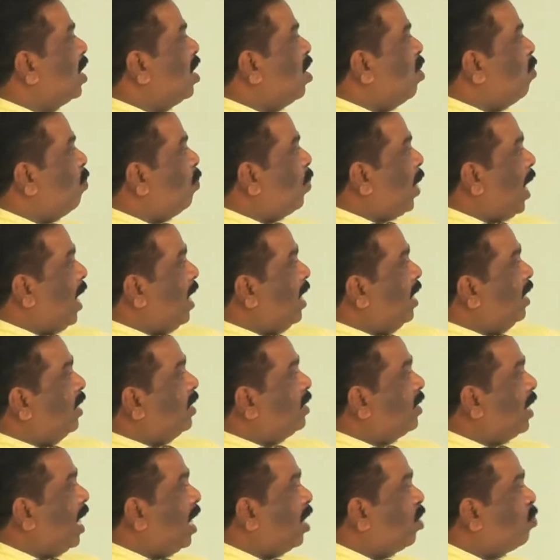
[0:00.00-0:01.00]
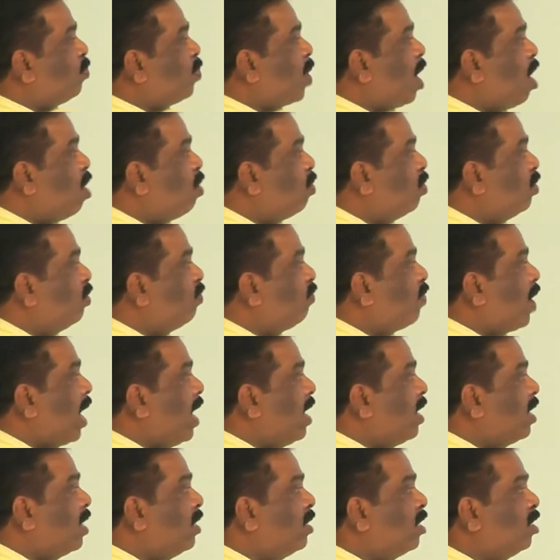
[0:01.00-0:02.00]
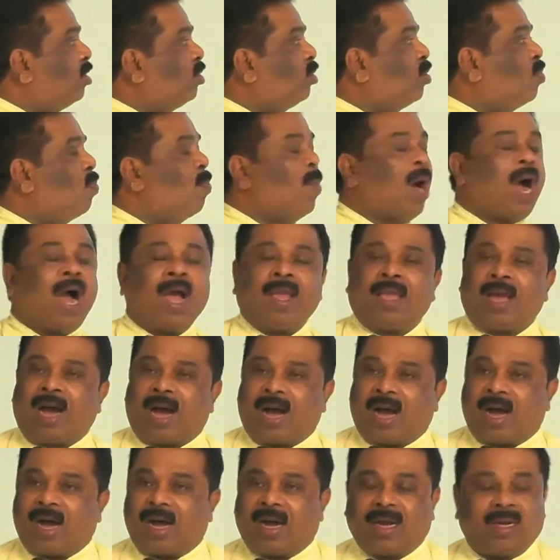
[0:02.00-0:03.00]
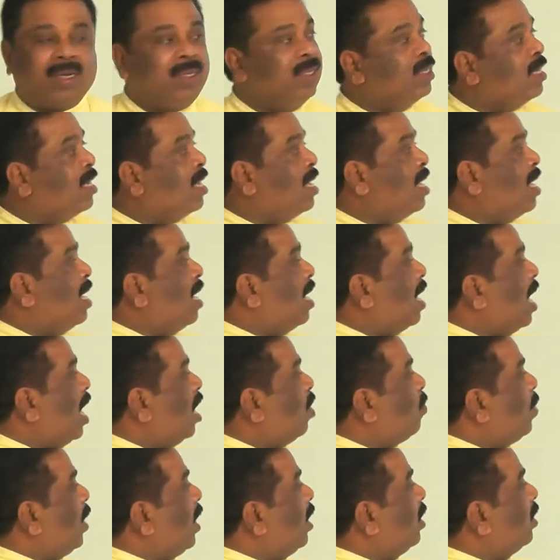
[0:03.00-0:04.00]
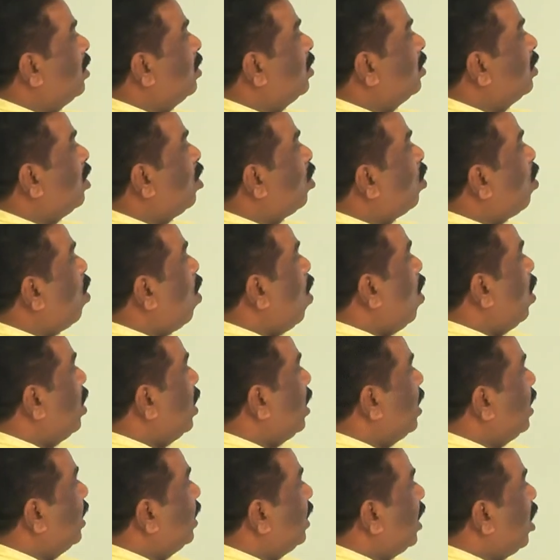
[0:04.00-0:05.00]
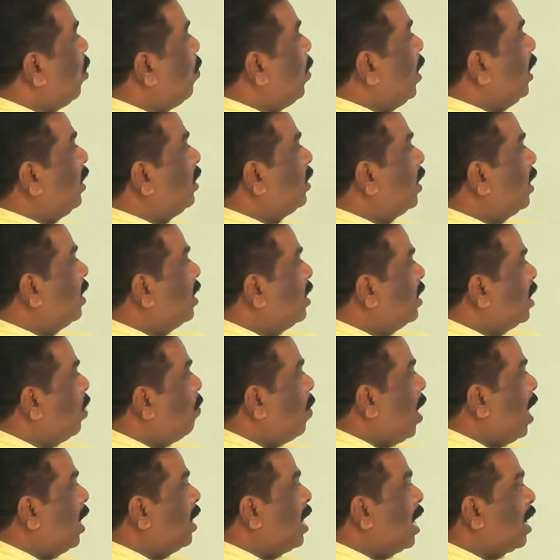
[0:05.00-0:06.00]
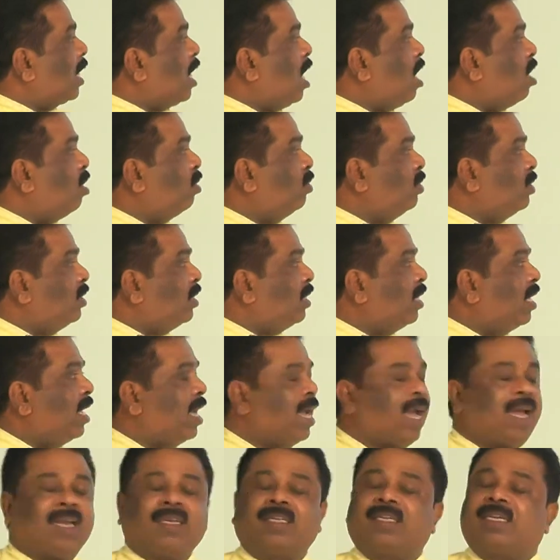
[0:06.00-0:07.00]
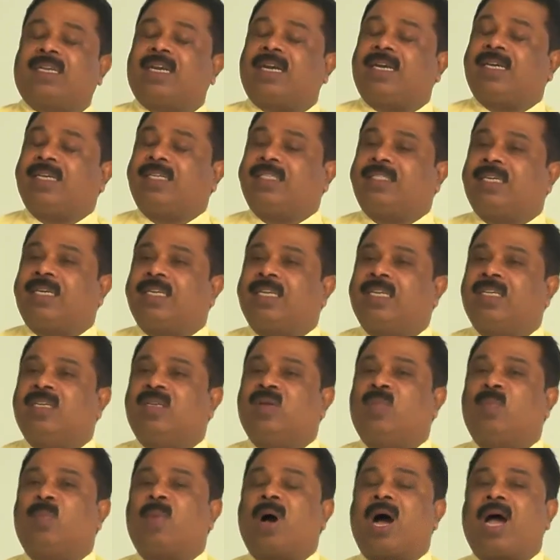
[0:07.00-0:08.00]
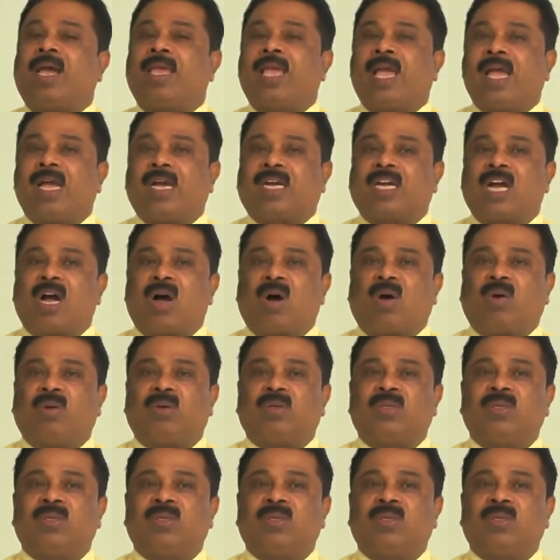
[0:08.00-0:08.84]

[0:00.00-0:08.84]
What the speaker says: paid check pound 500 to Maya had been wrongly debited in the bank account and credited in Maya account.